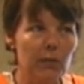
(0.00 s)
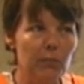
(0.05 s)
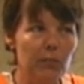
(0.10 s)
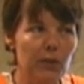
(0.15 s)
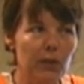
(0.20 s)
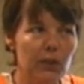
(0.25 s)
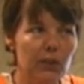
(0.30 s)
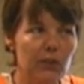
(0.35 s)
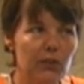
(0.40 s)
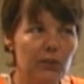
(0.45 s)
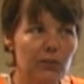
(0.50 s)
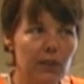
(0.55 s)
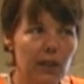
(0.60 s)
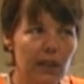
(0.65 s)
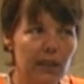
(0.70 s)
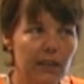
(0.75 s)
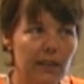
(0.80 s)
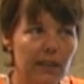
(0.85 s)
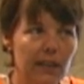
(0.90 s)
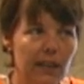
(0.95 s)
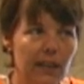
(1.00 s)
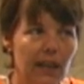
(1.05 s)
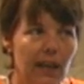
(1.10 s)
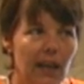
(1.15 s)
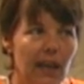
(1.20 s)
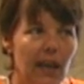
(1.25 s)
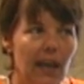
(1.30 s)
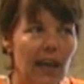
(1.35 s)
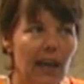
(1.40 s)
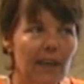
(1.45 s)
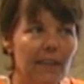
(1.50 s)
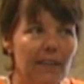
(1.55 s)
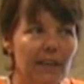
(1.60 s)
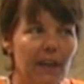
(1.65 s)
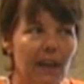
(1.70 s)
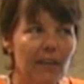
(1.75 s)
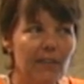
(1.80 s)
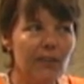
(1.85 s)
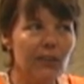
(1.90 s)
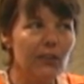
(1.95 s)
Bush directly, and the
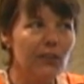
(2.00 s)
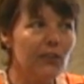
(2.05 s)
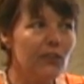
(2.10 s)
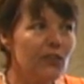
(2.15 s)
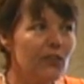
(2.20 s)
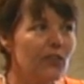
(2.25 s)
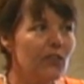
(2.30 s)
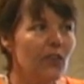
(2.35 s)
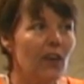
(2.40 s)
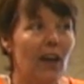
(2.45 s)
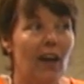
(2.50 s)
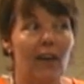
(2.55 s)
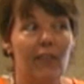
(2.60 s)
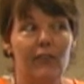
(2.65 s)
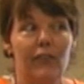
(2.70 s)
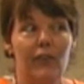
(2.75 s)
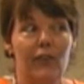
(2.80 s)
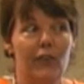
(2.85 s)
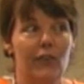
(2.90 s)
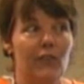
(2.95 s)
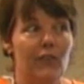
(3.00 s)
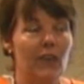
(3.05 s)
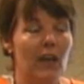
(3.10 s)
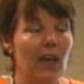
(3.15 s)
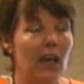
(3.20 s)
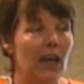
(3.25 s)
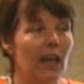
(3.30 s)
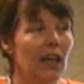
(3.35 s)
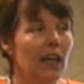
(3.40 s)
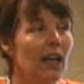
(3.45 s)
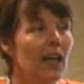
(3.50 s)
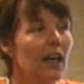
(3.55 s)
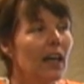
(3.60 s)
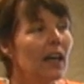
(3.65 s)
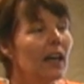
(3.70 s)
governors have no say,